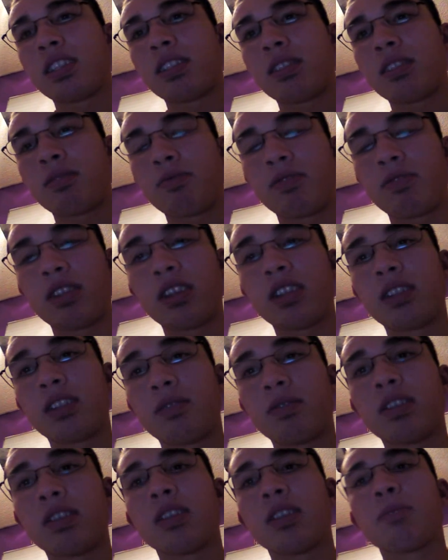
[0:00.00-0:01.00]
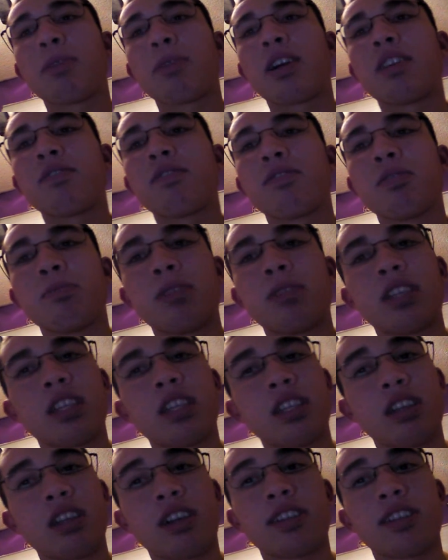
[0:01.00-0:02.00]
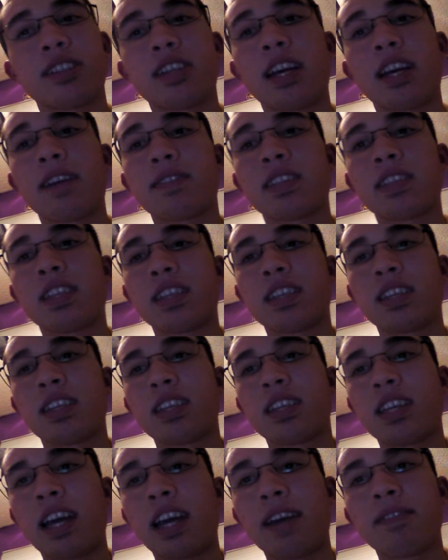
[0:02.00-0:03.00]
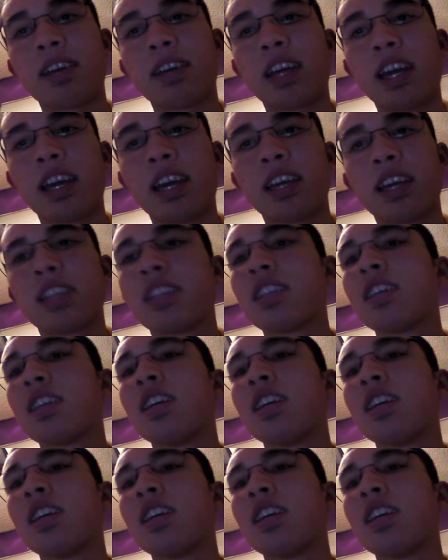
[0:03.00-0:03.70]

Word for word: It's really, really powerful, but you also have to have a hand.